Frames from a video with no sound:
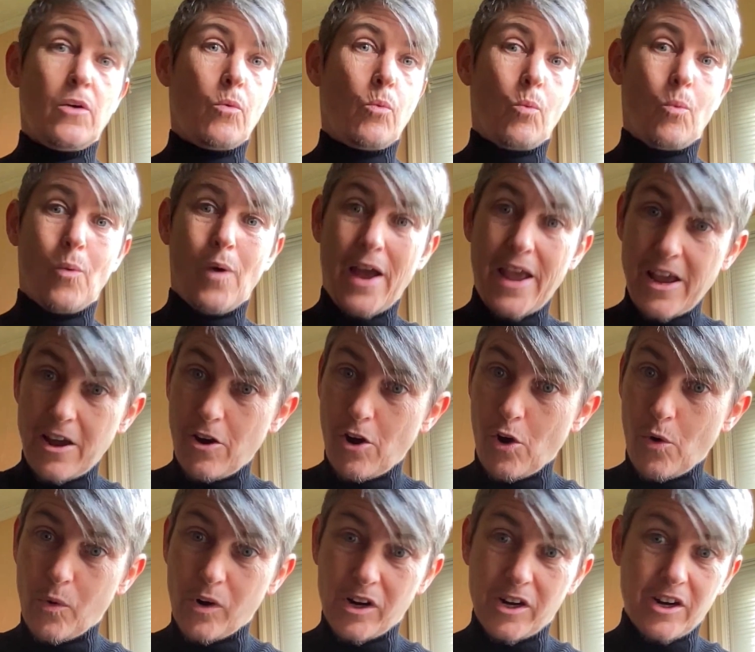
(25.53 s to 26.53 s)
White
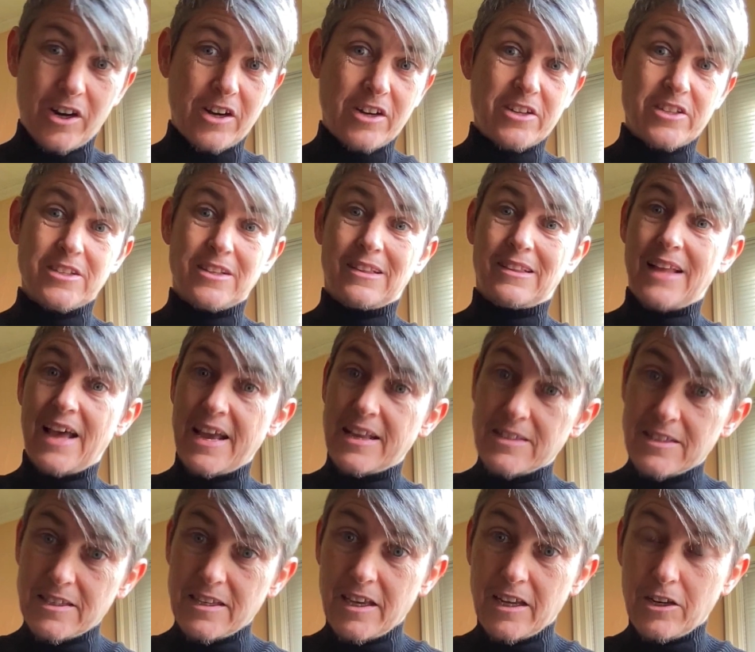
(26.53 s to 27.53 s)
coworkers,
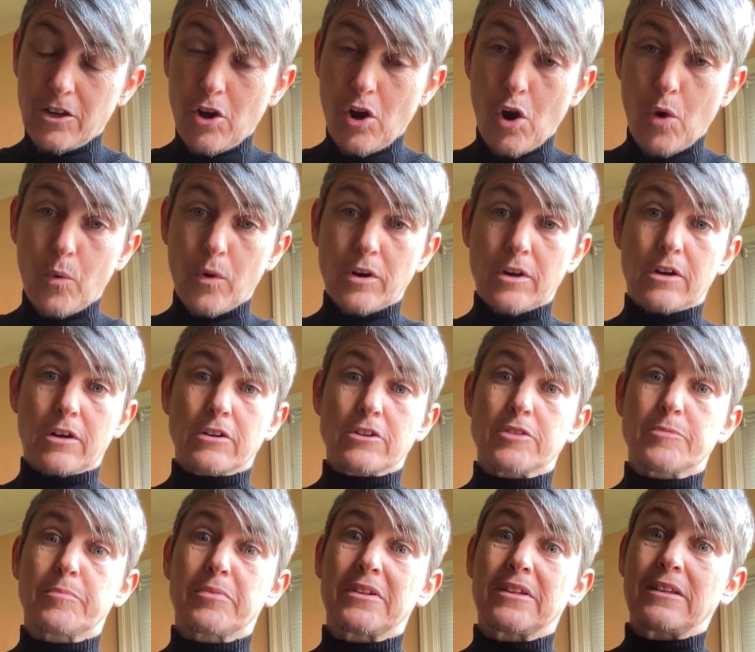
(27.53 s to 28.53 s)
light skinned
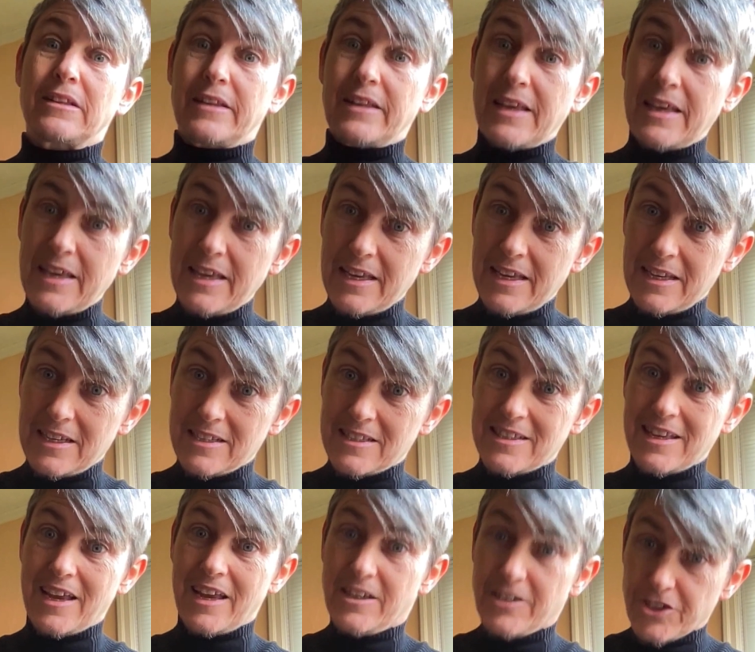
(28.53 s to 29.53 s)
coworkers,
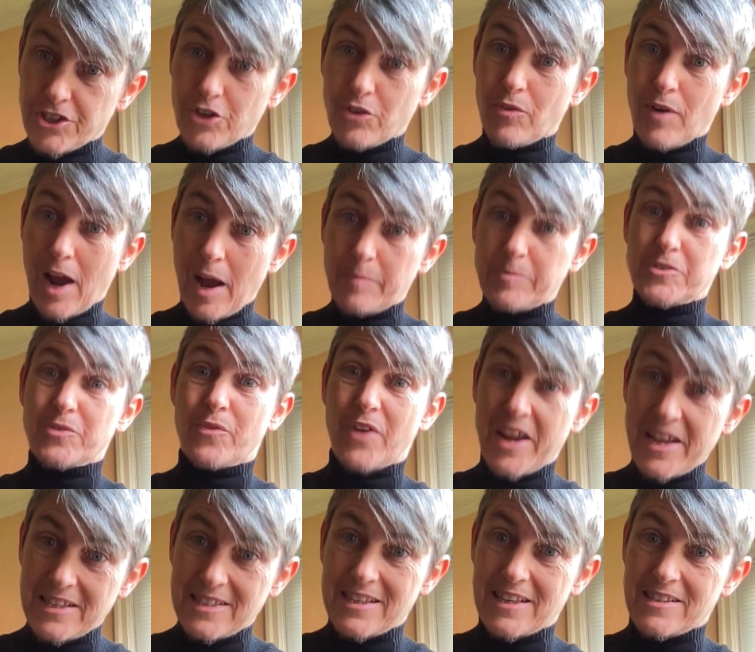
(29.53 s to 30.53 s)
please interrupt
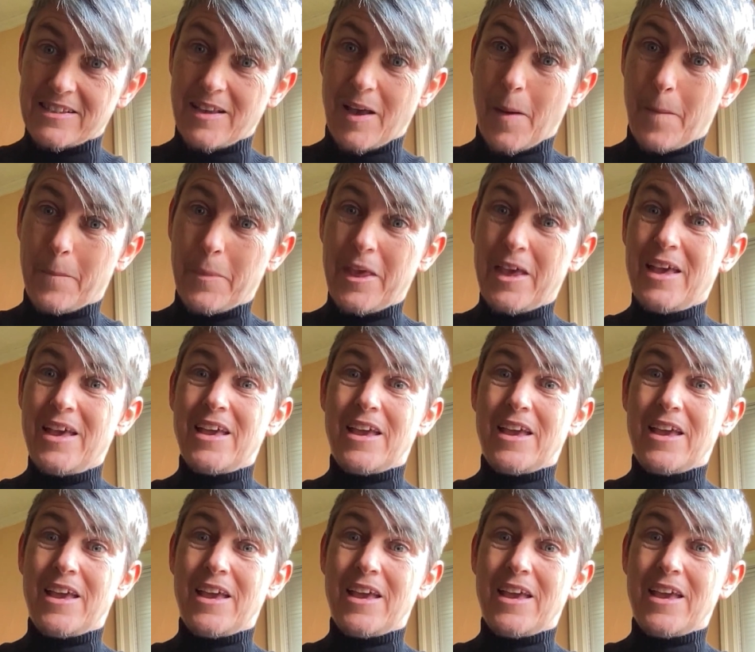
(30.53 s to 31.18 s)
racism